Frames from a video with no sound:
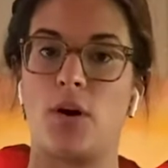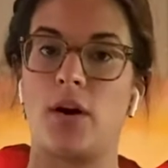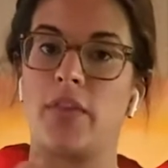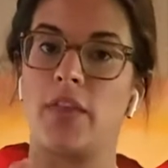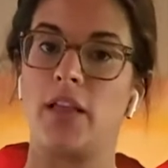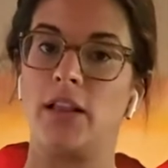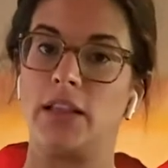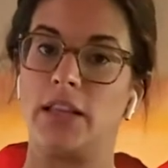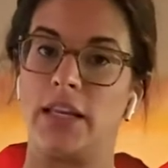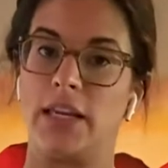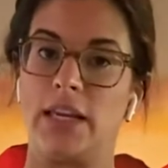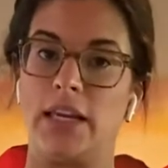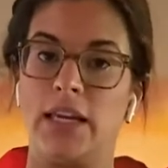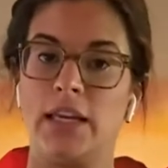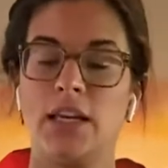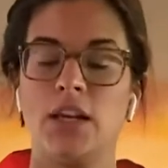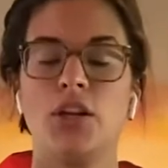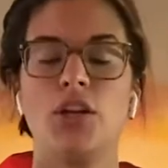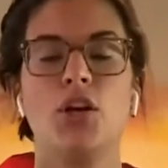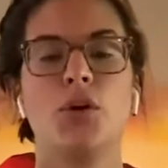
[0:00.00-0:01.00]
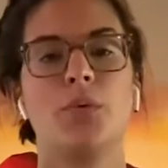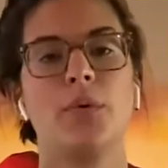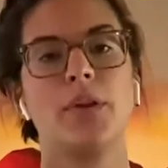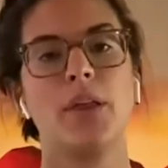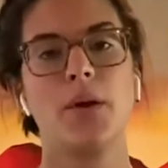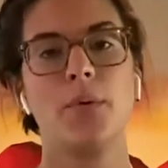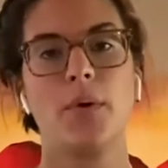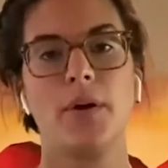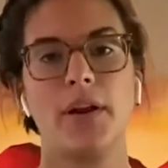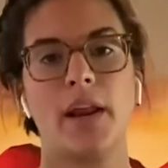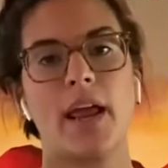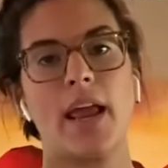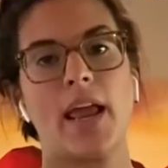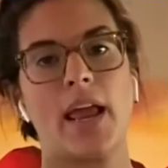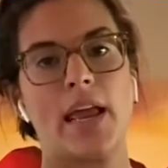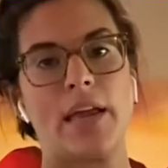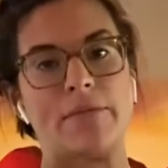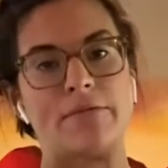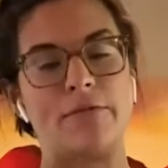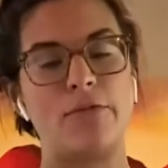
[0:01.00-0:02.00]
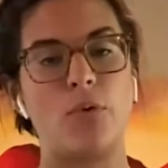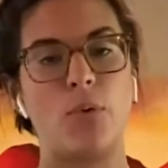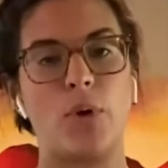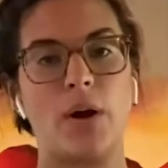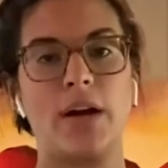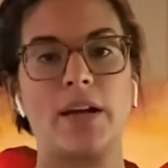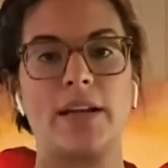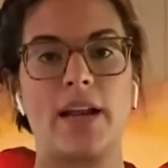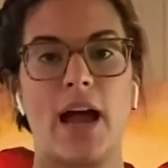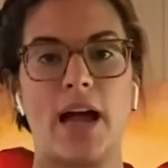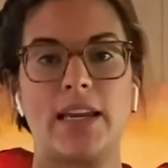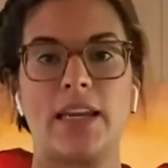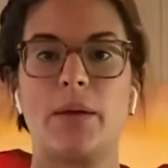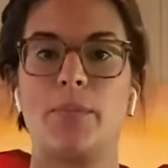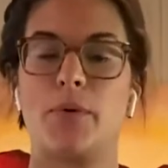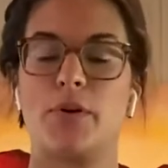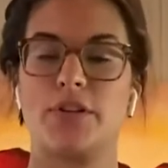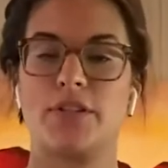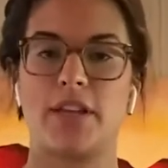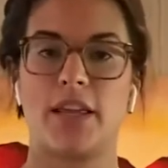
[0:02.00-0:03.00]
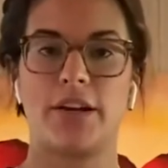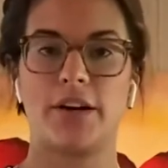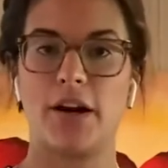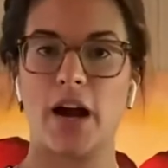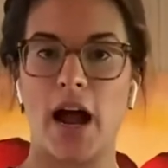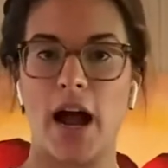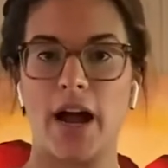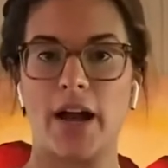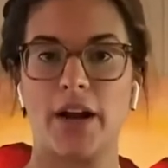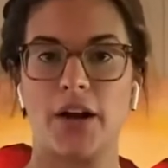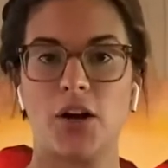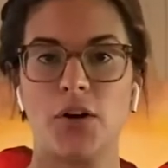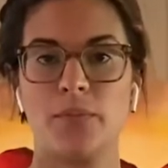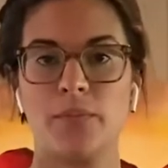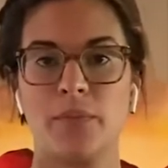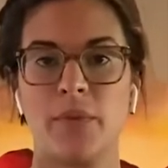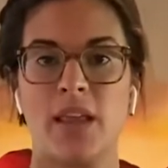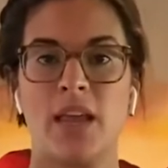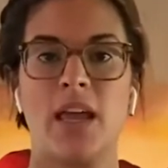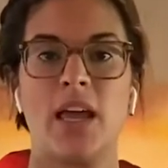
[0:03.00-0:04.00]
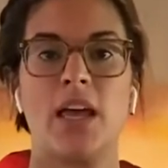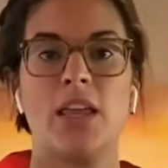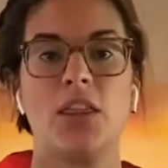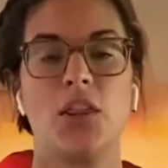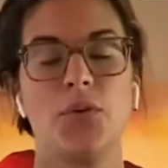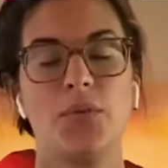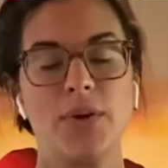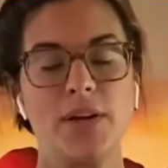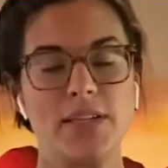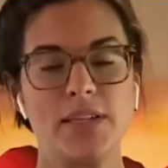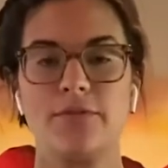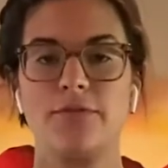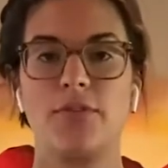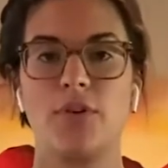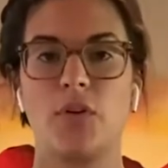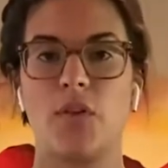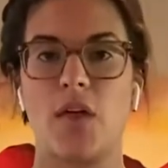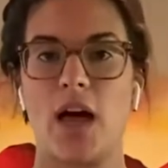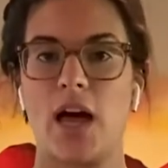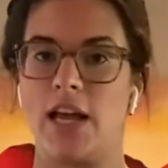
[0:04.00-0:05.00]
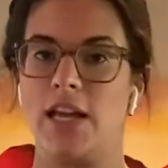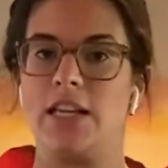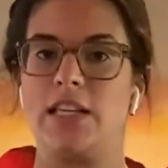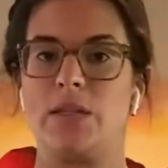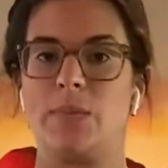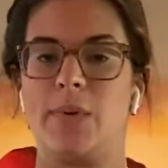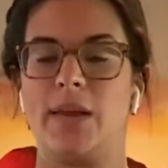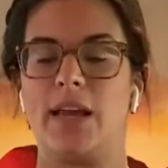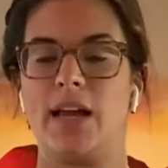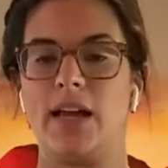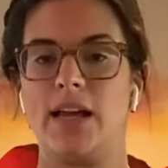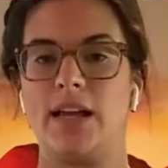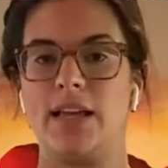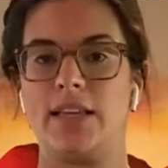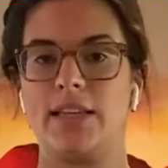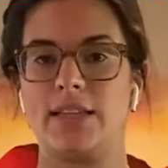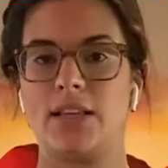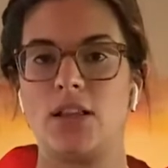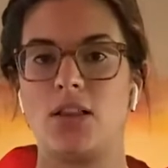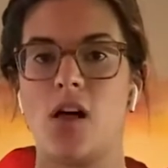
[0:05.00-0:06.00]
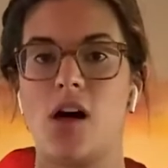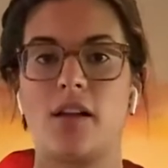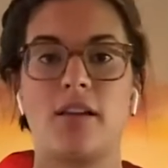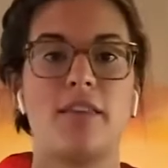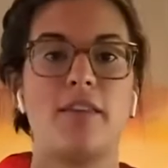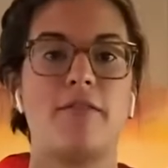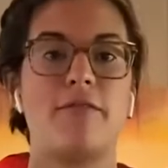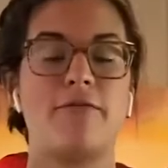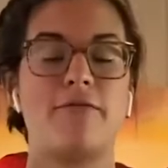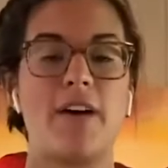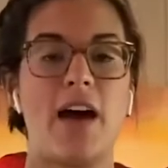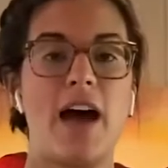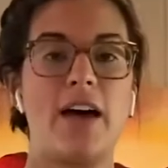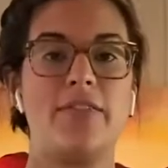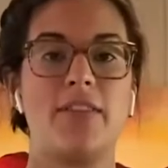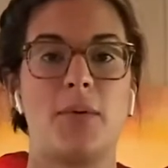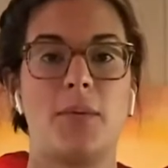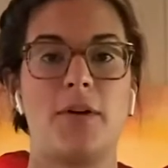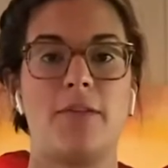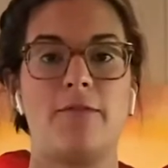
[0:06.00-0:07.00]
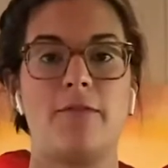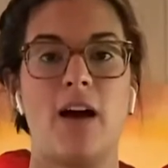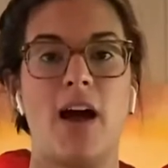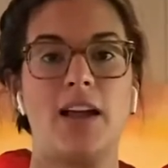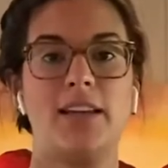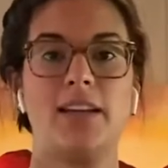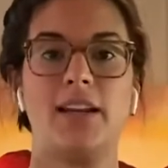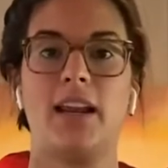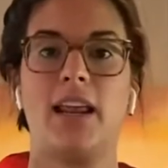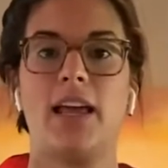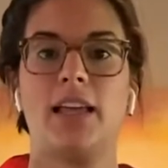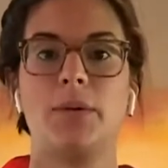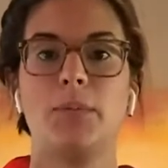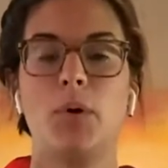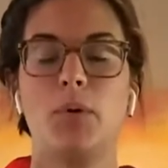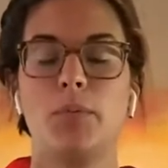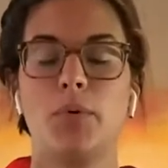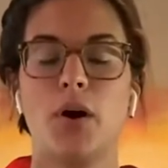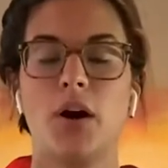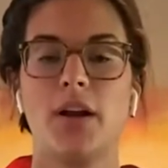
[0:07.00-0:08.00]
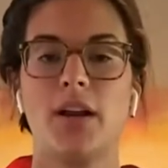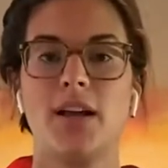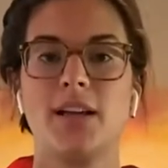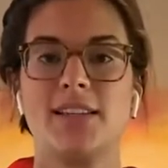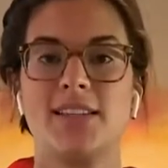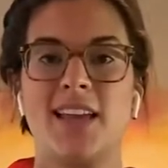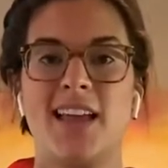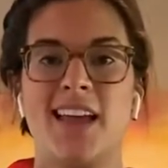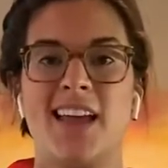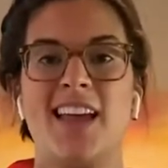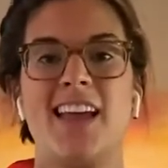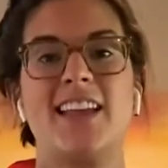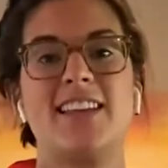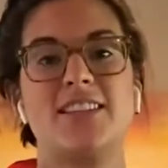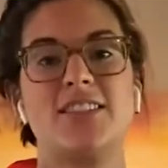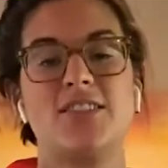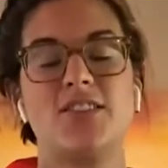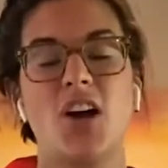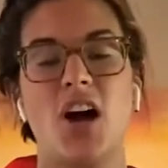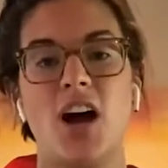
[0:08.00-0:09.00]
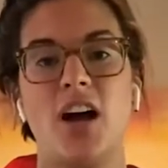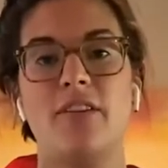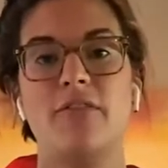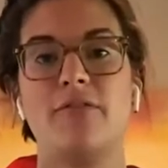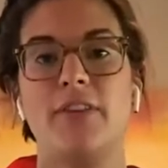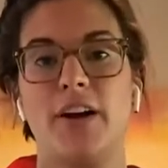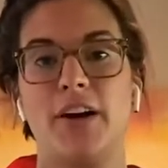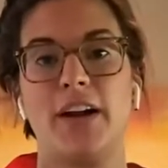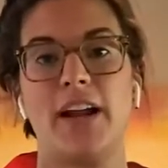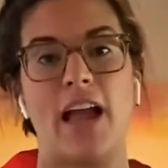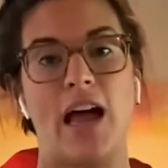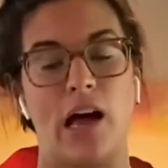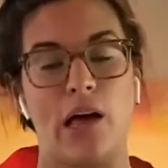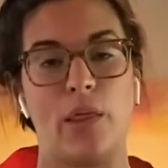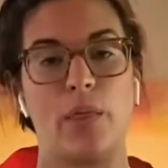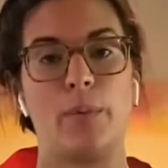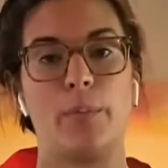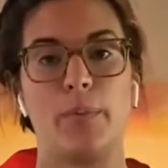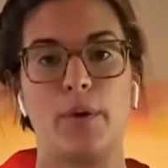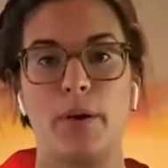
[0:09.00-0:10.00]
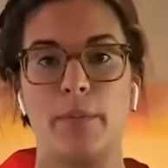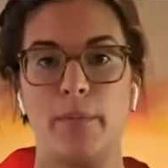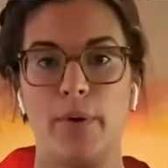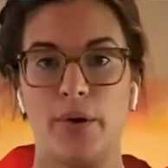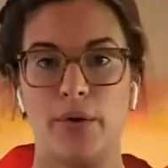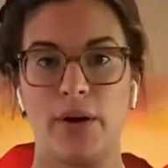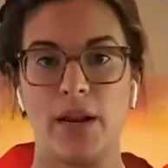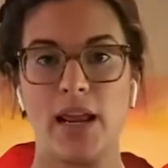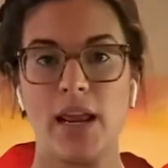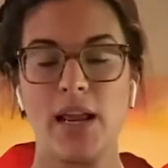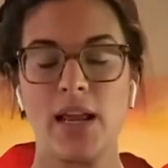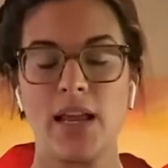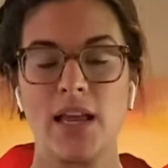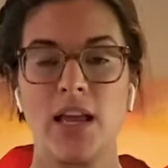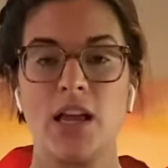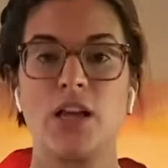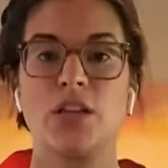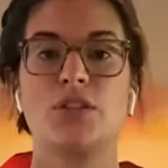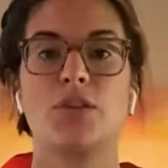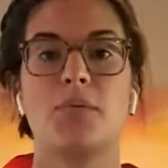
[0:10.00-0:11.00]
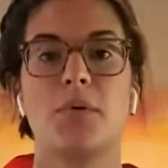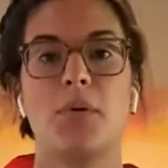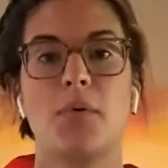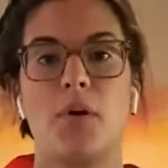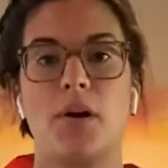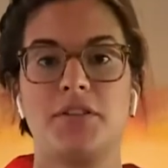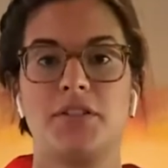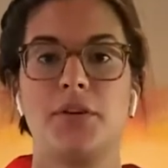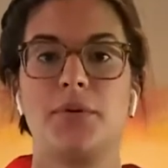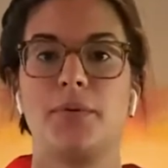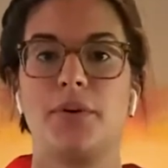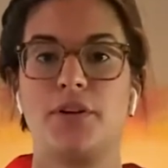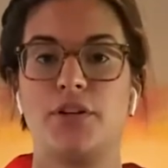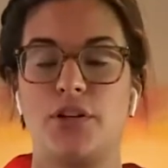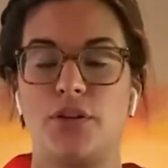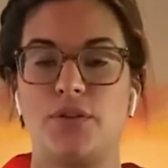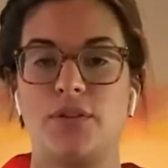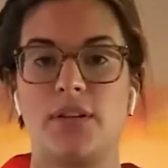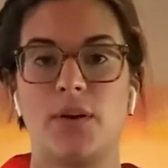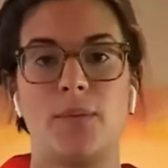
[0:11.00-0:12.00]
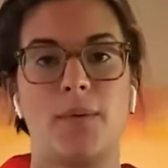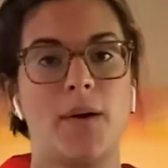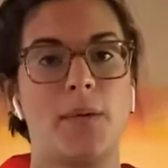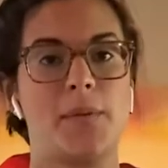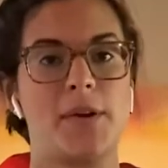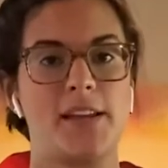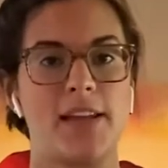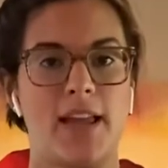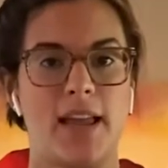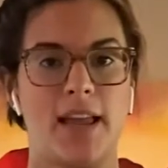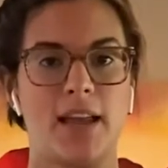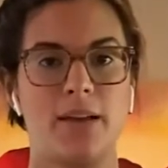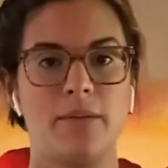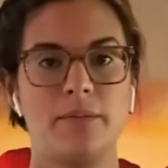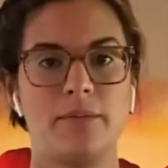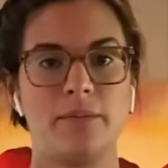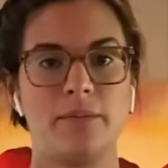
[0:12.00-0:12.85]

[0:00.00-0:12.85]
the lean, you really want to aim for 90% or higher. And the reason for that is because a lot of the fat that we find in animal products is not very health promoting, so we want to reduce it where we can.